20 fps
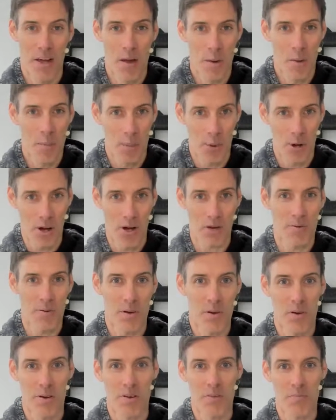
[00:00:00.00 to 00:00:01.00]

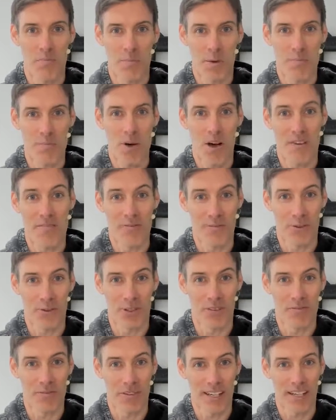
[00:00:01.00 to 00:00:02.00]
But be mindful
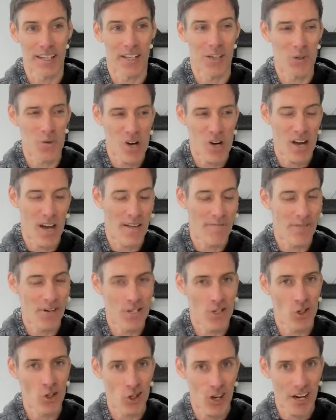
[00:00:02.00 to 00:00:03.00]
and think, you know what? If I
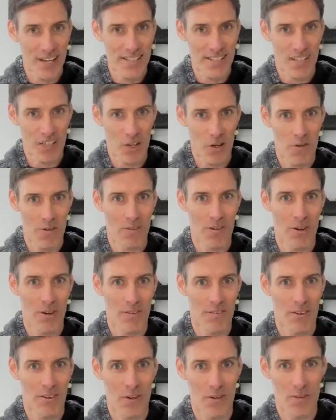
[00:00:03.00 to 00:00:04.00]
try to go
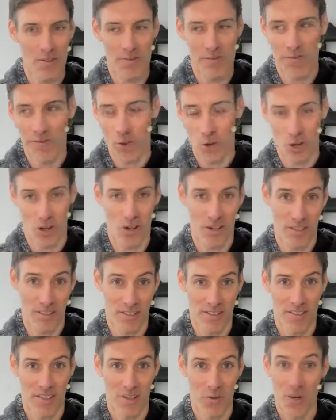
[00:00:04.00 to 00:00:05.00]
full on,
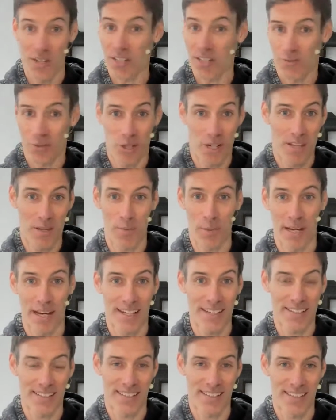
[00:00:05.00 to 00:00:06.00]
which I've done in the
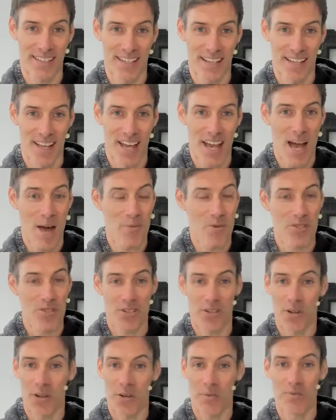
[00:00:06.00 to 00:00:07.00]
past, I'm just
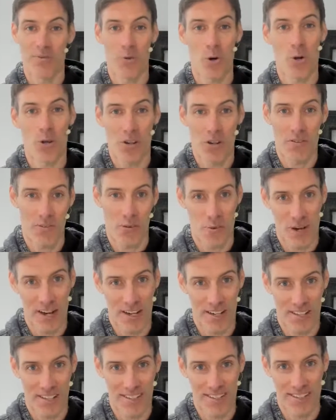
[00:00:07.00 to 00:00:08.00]
going to end up falling off the
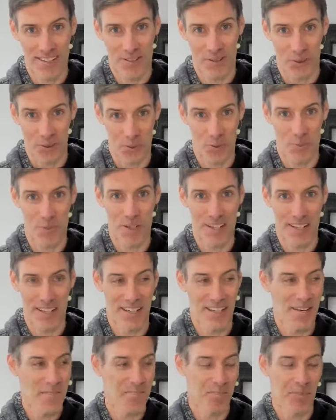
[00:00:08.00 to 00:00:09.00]
wagon, so to speak,
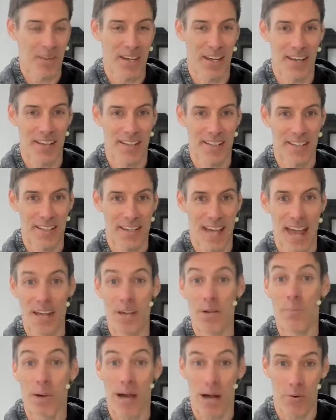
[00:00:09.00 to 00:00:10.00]
and
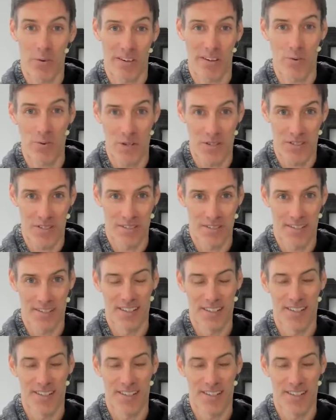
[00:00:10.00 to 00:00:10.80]
end up back where I was.